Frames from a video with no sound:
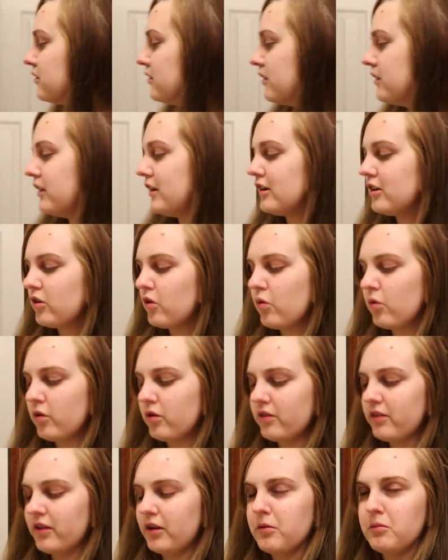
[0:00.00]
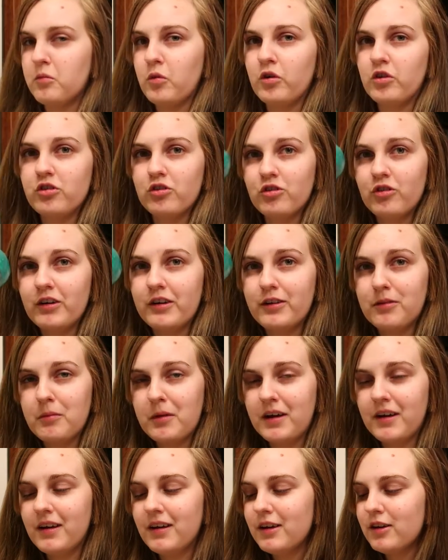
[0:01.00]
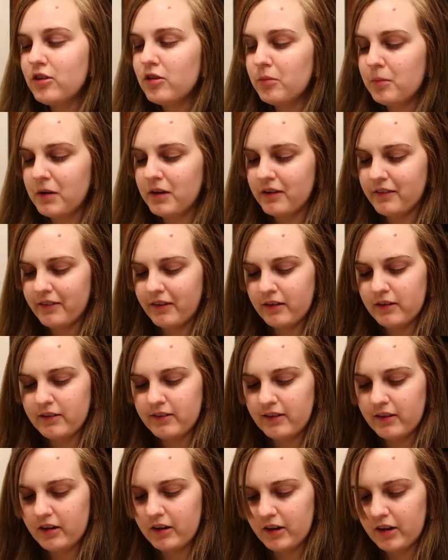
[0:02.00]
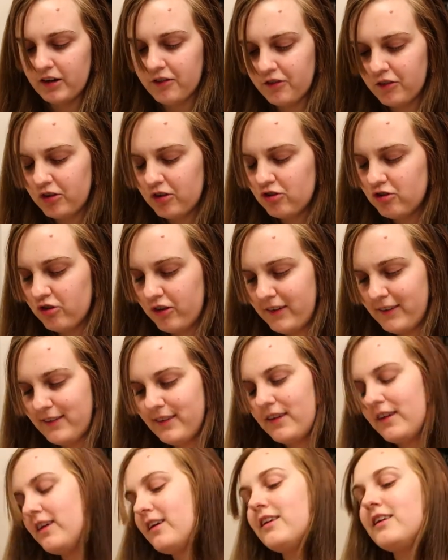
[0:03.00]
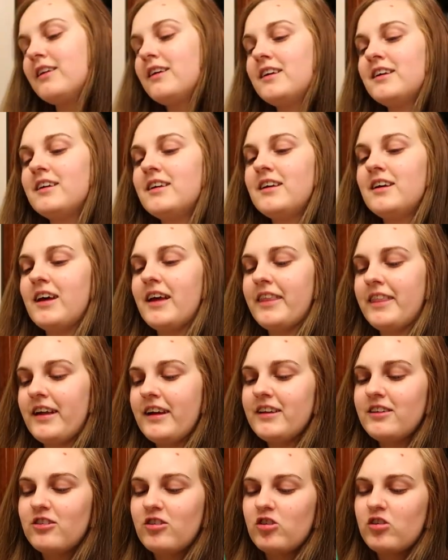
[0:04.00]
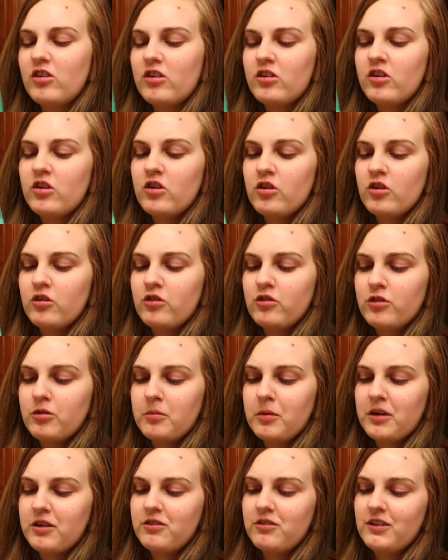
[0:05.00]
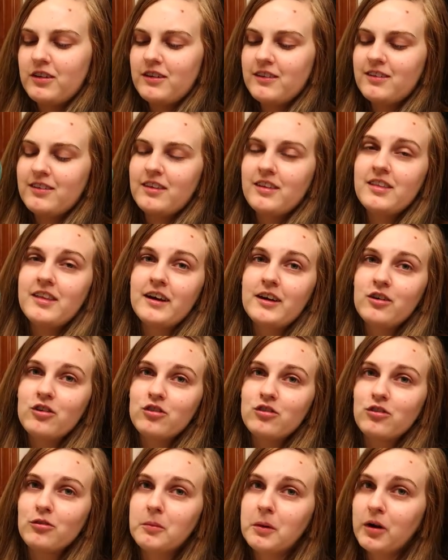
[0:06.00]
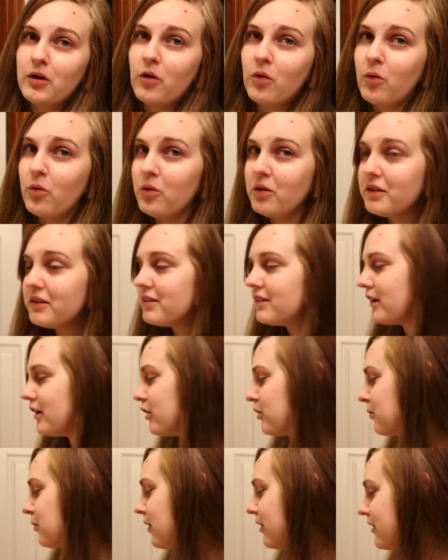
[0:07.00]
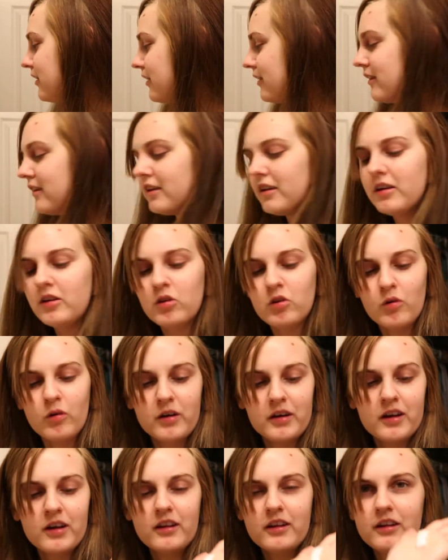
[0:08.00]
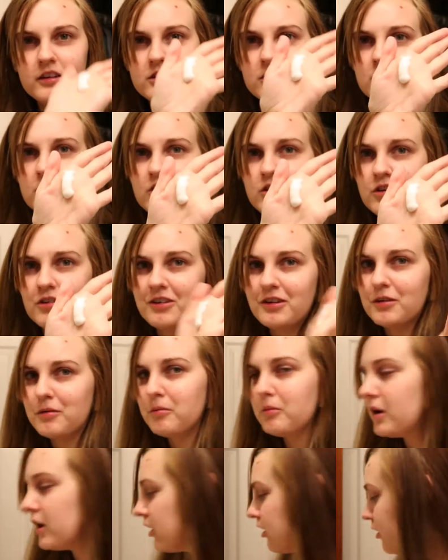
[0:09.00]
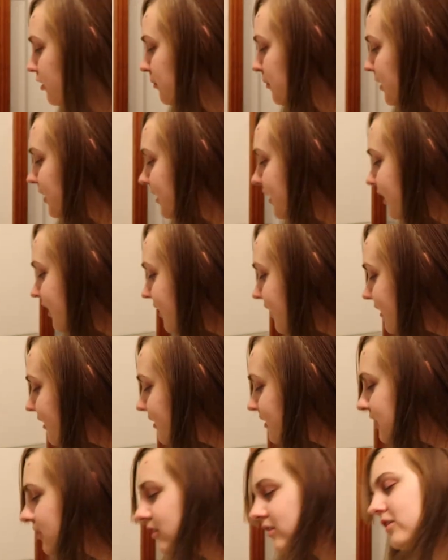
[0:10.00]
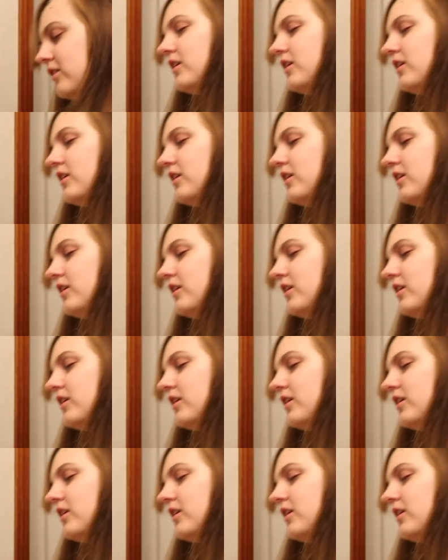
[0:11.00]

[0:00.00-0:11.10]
then of course I moisturize my hands because like I said, I have very dry skin. And that just doesn't go for my face, that goes for my whole entire body. So I get like a good amount on my hand.